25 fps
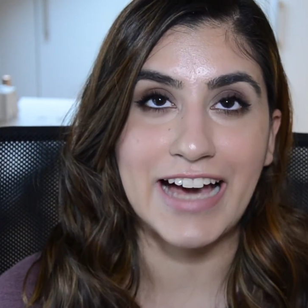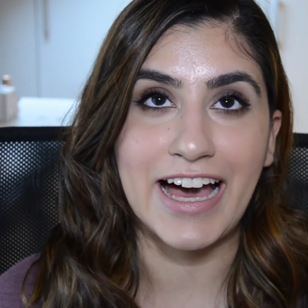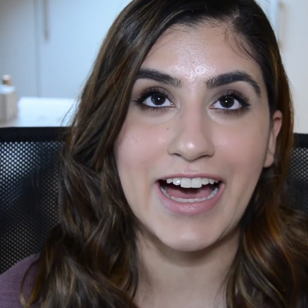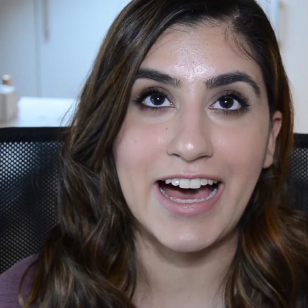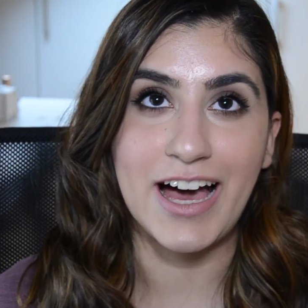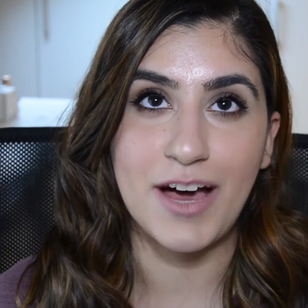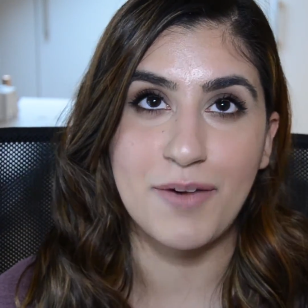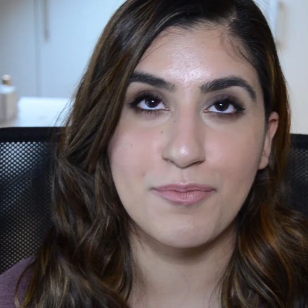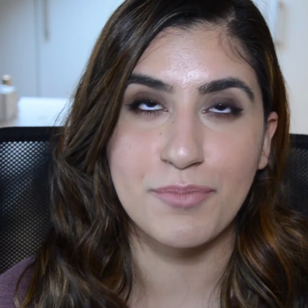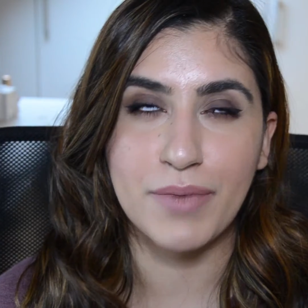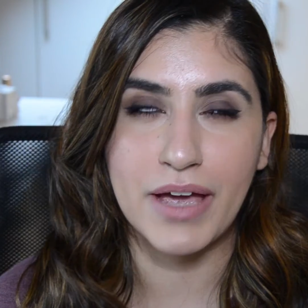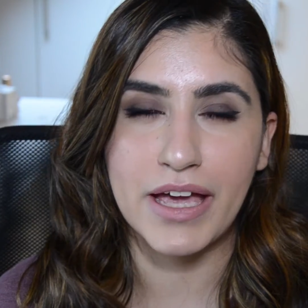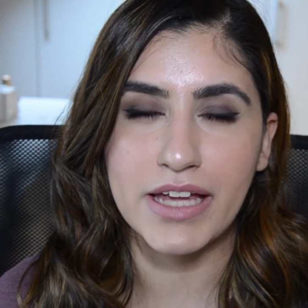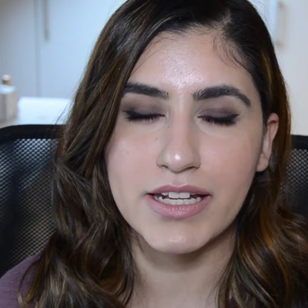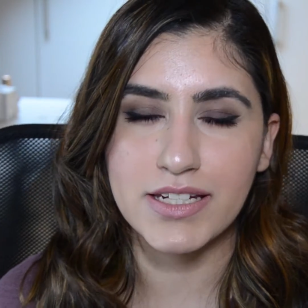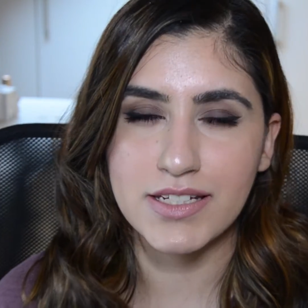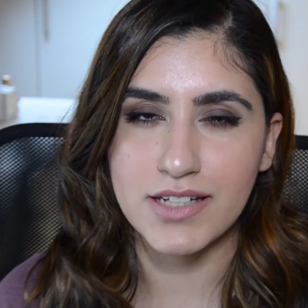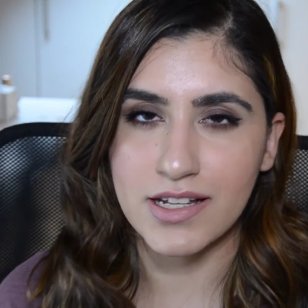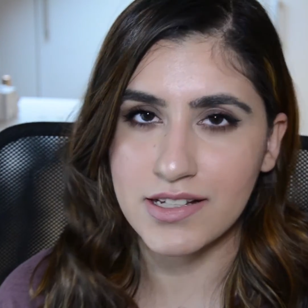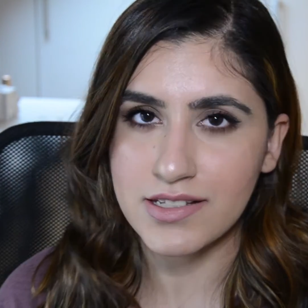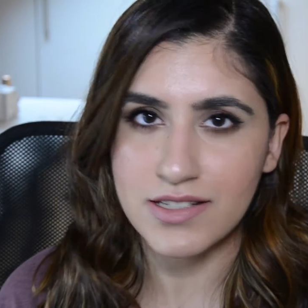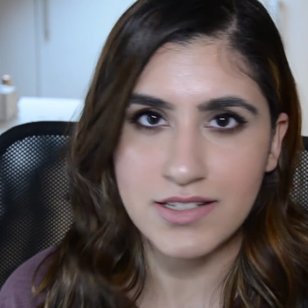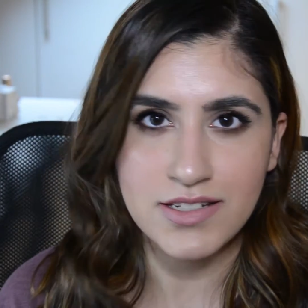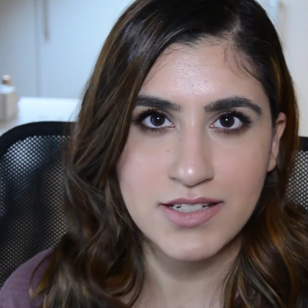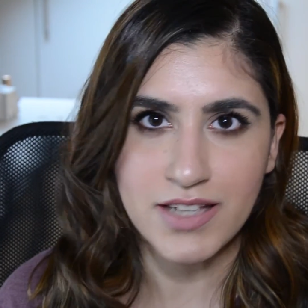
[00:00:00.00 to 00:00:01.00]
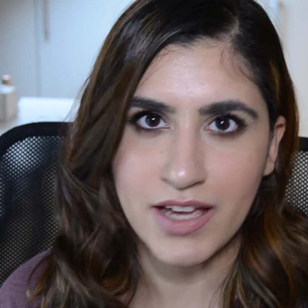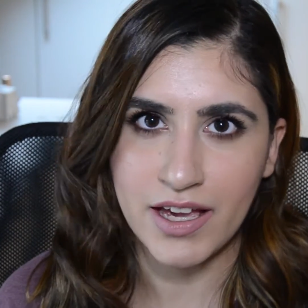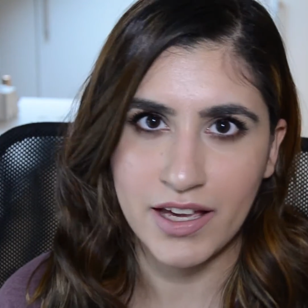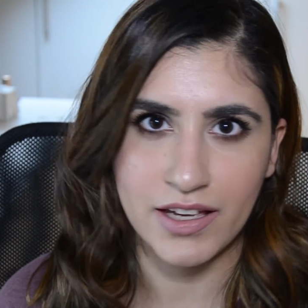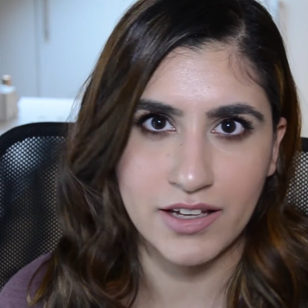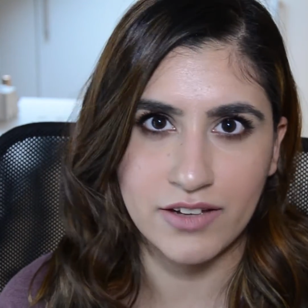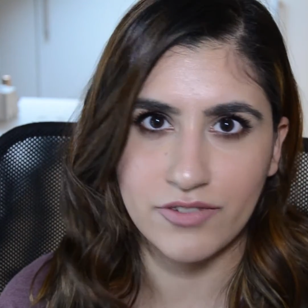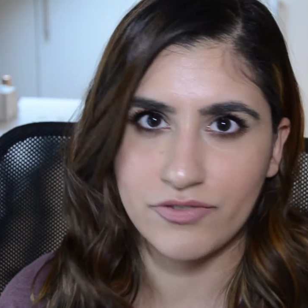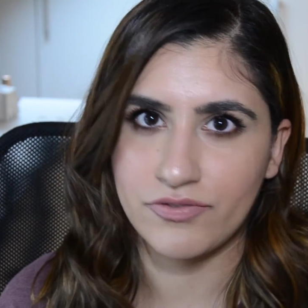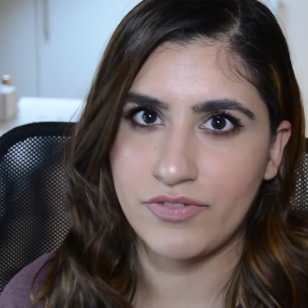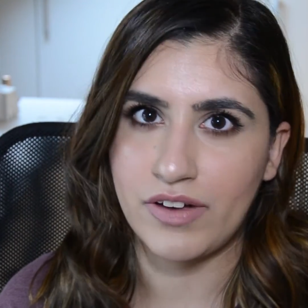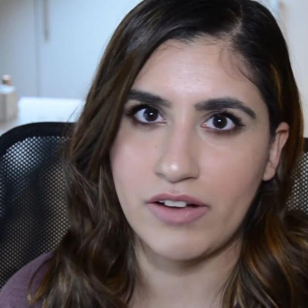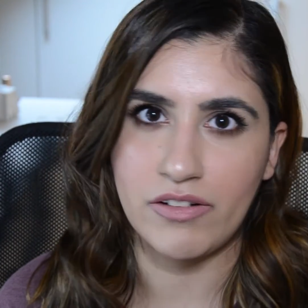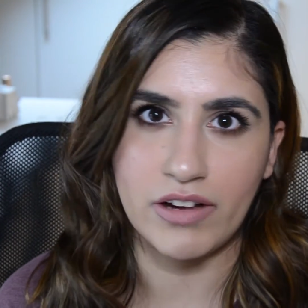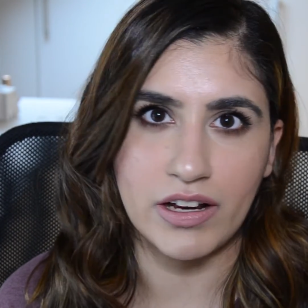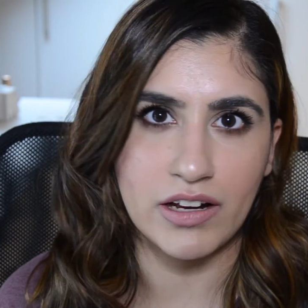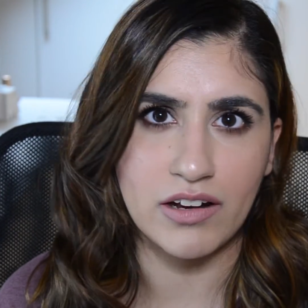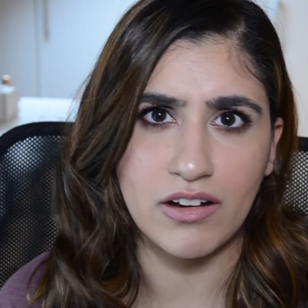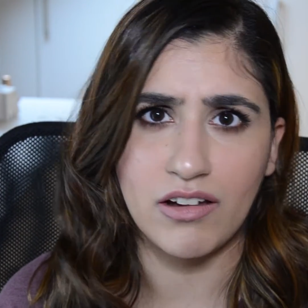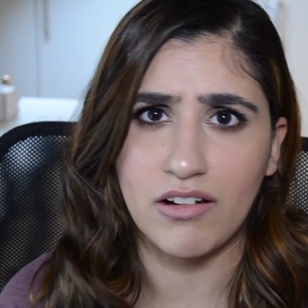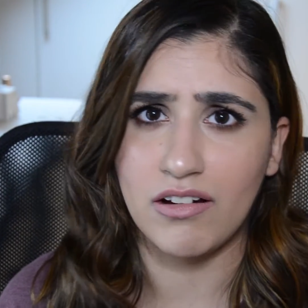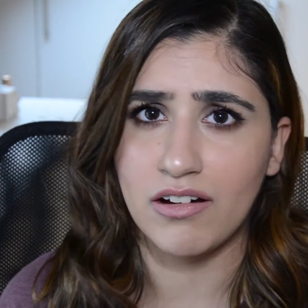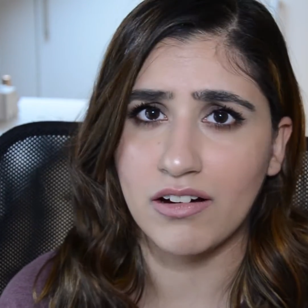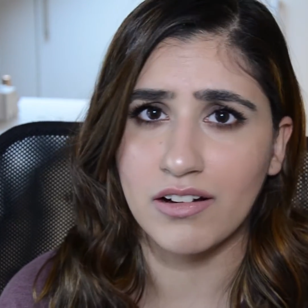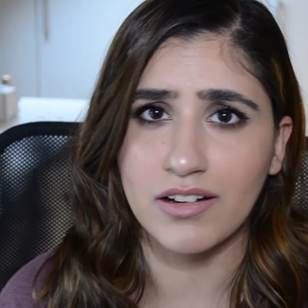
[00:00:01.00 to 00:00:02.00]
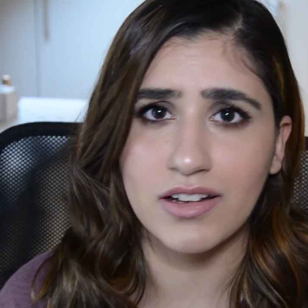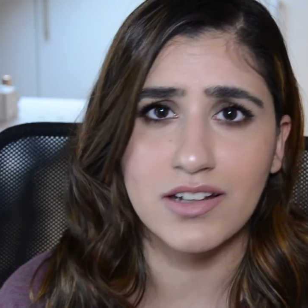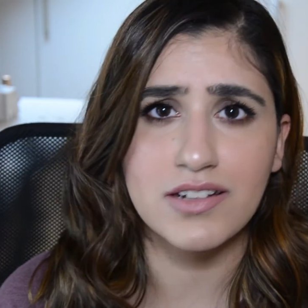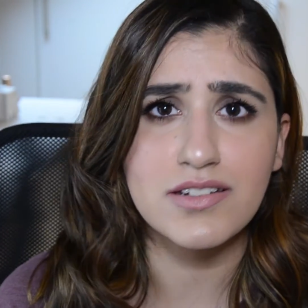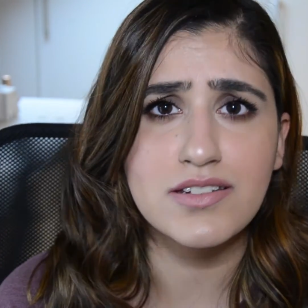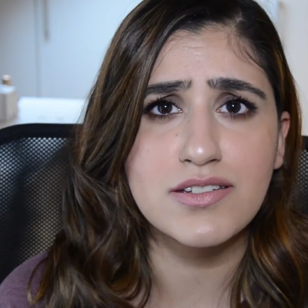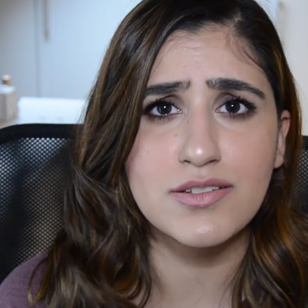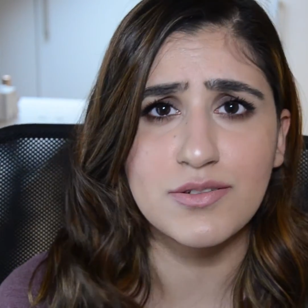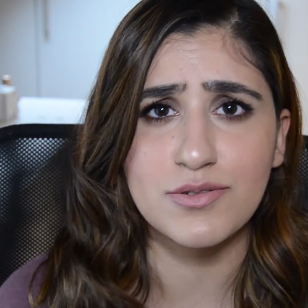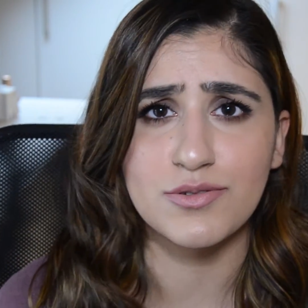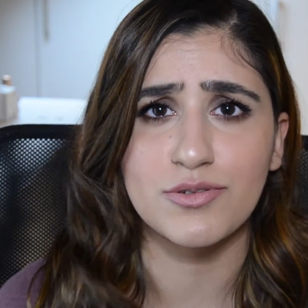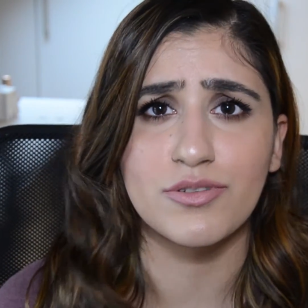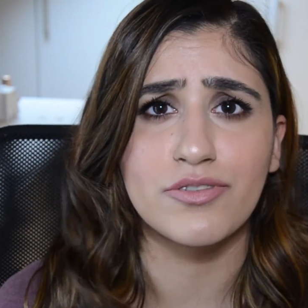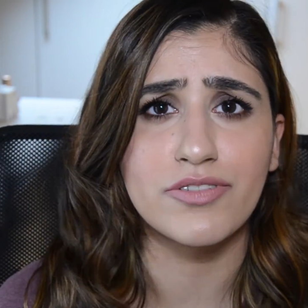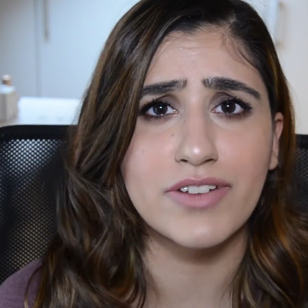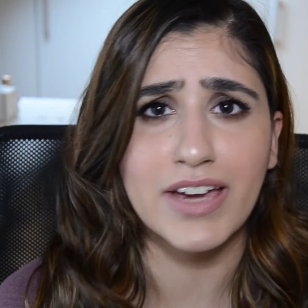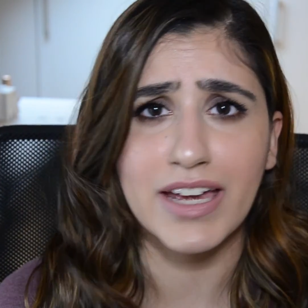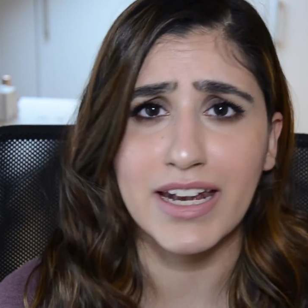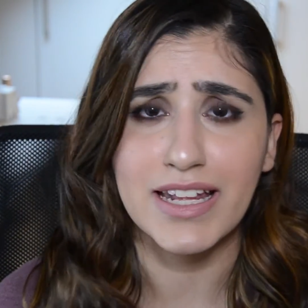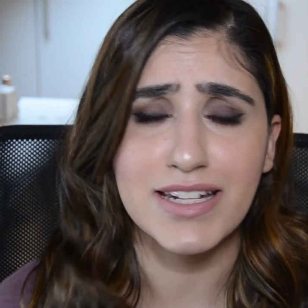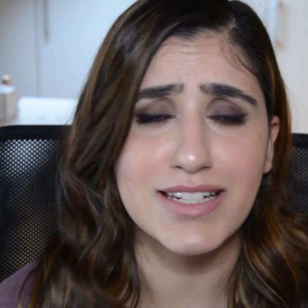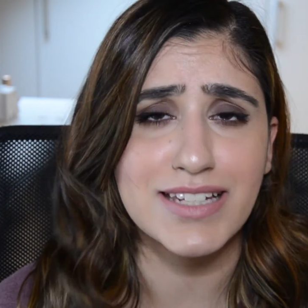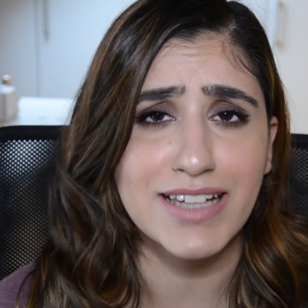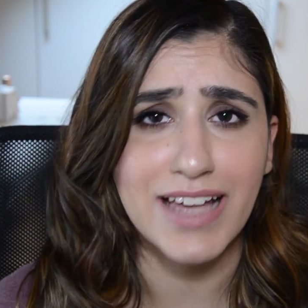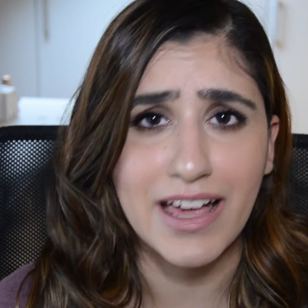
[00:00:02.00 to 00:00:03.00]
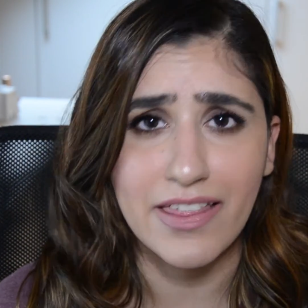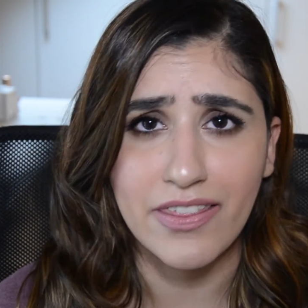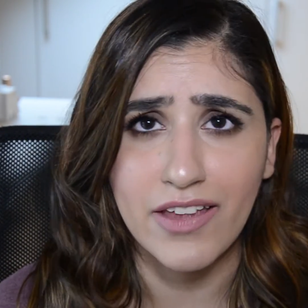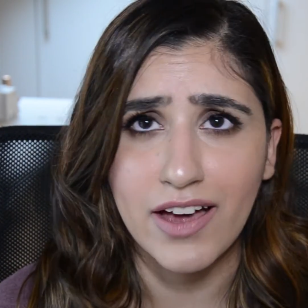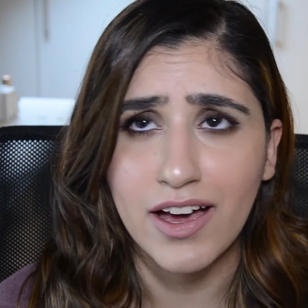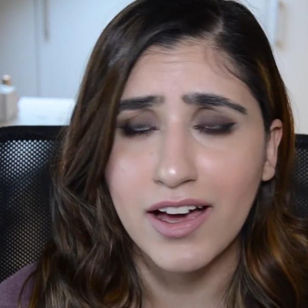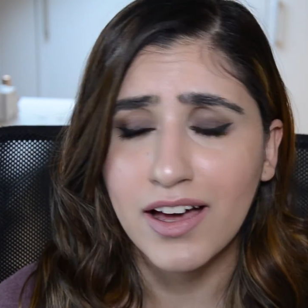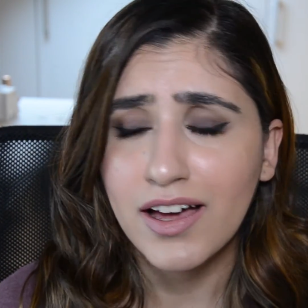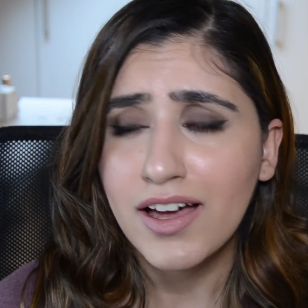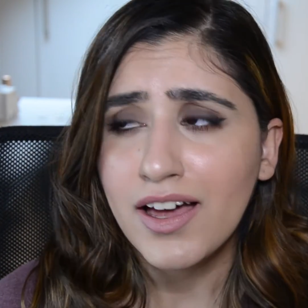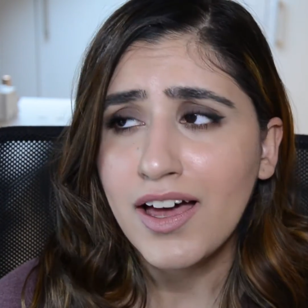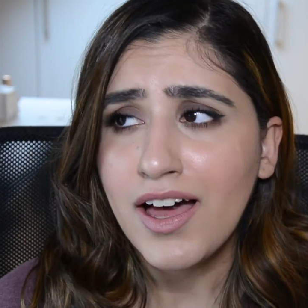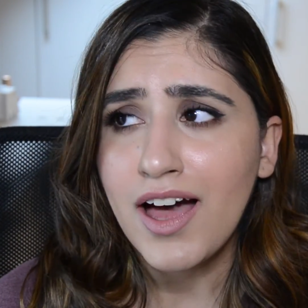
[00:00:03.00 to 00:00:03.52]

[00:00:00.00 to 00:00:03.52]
It doesn't take very long to sort of get it together.